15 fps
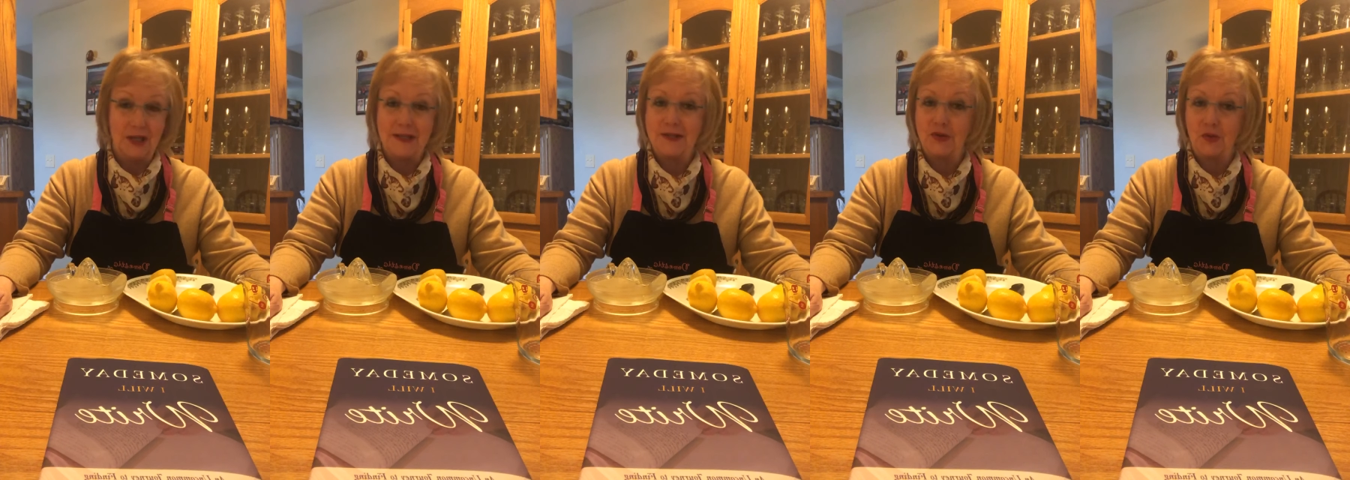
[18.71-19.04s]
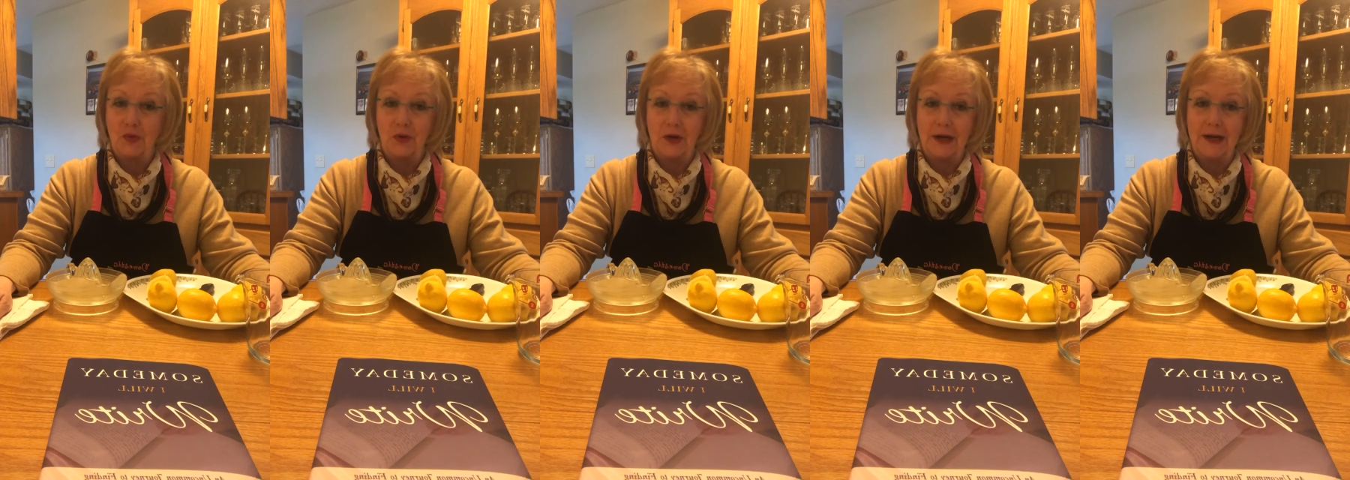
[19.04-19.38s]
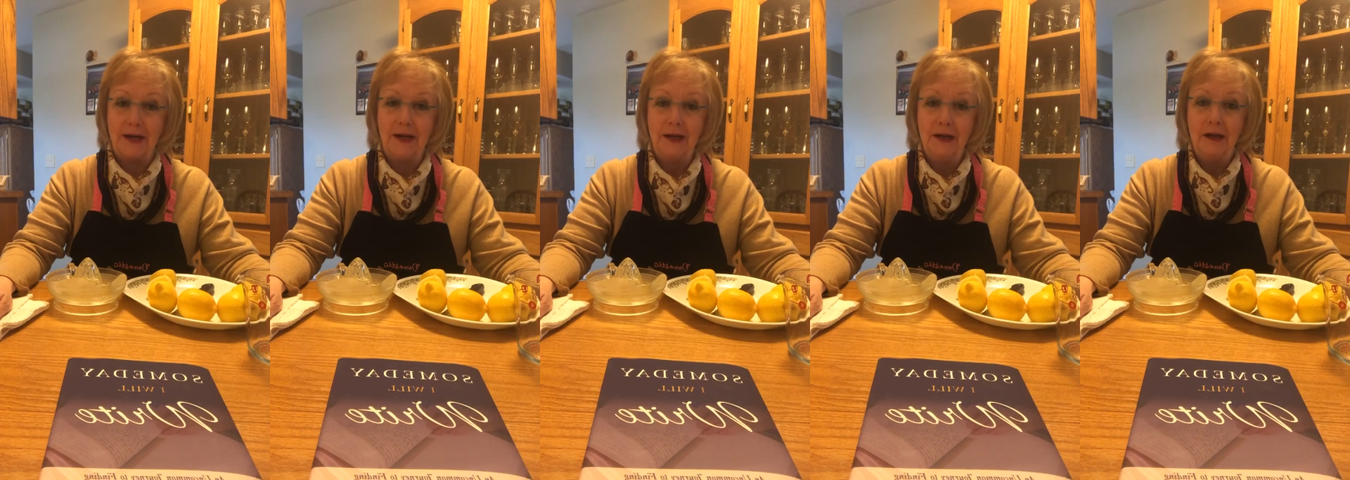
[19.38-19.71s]

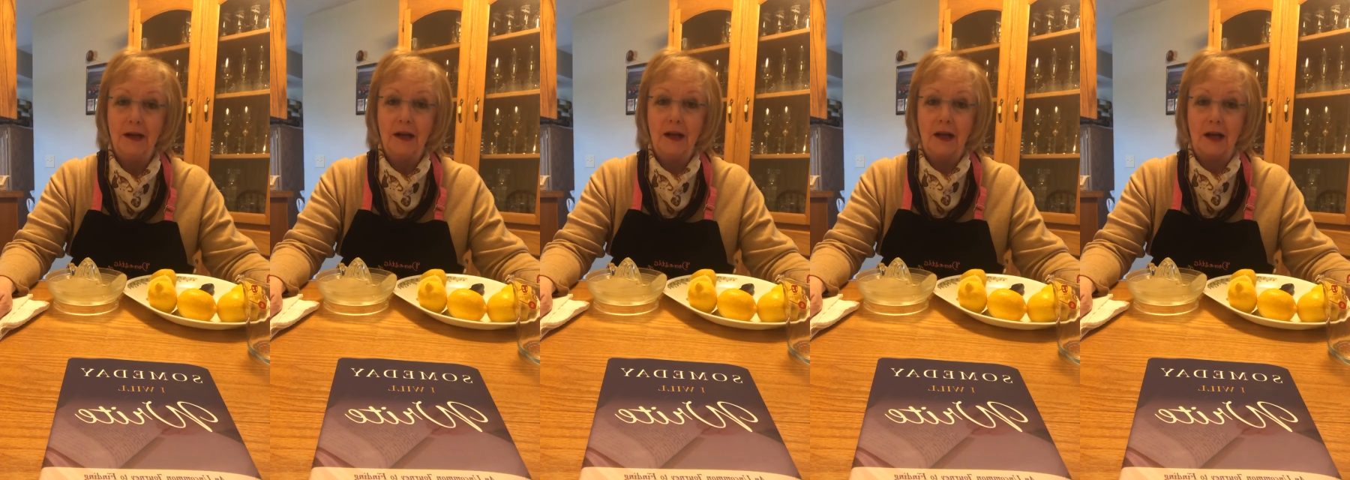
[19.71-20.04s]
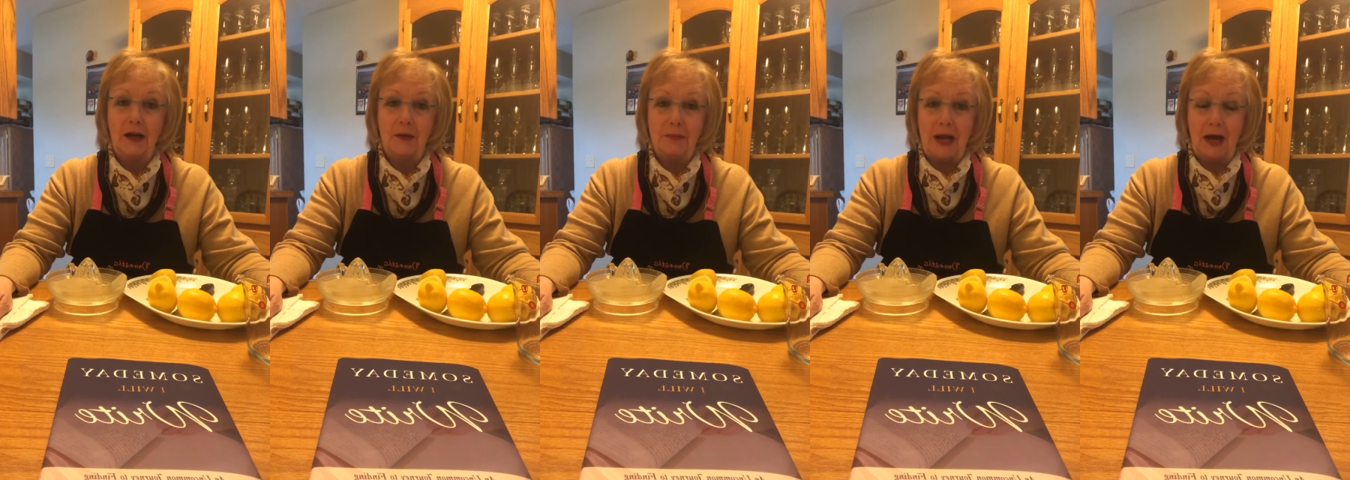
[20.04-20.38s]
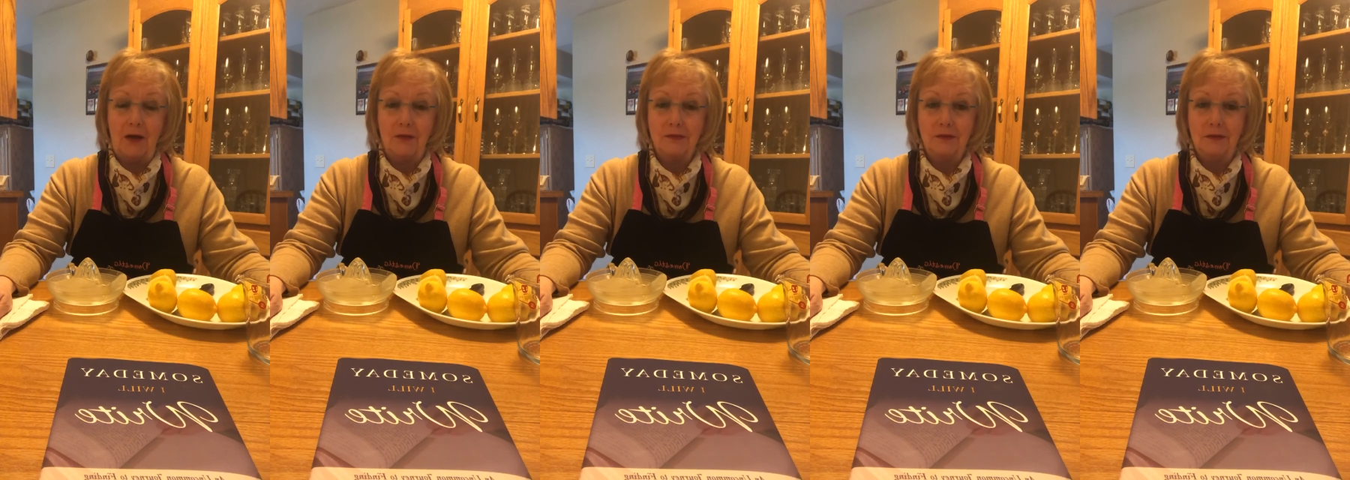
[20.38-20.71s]
story
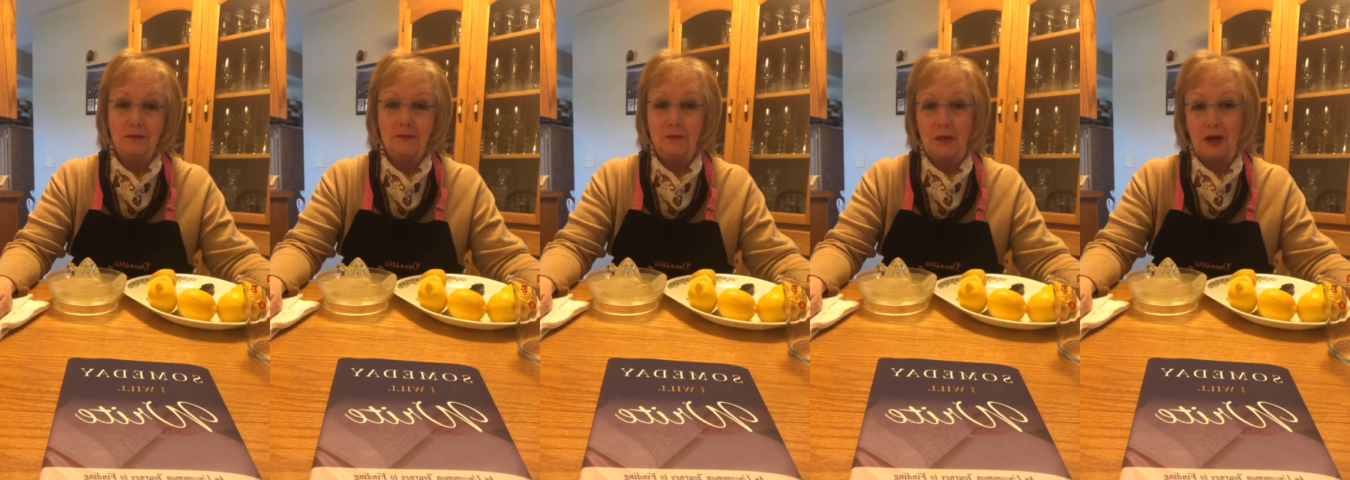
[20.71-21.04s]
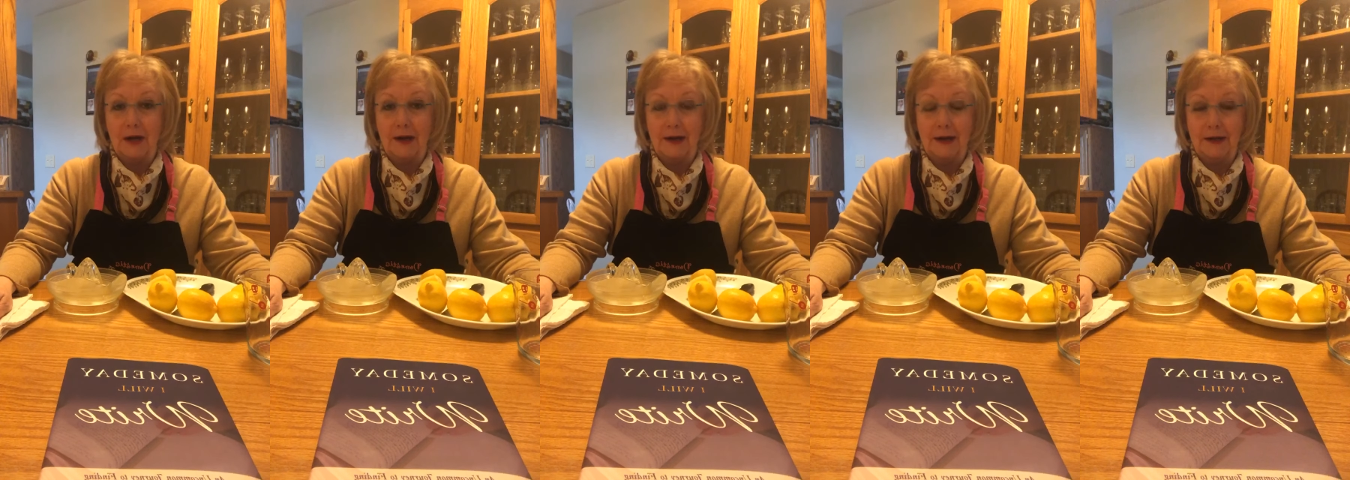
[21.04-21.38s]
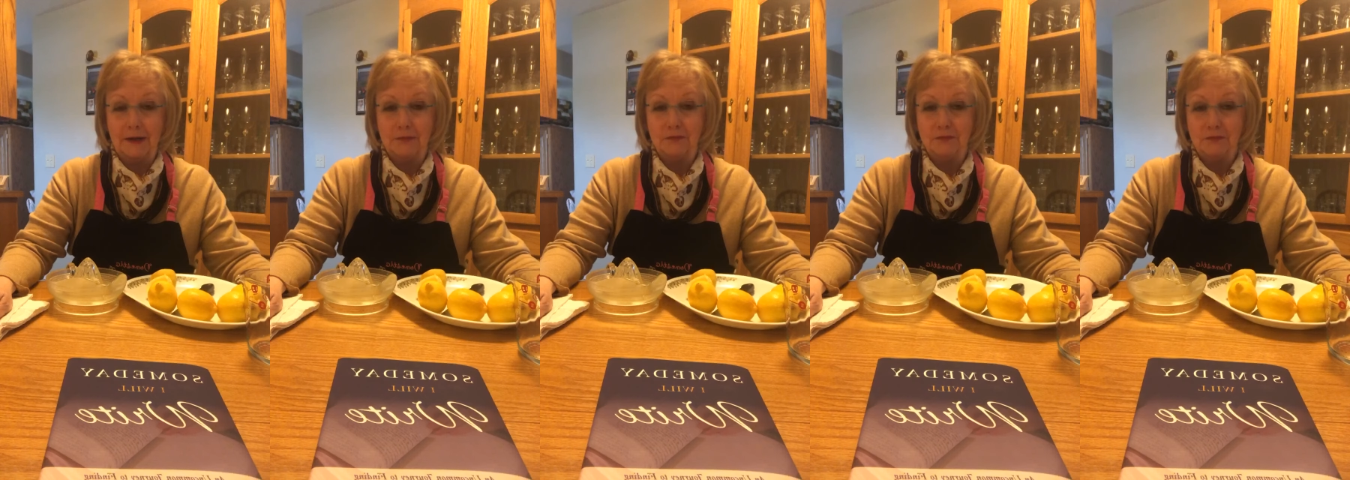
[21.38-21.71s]
about my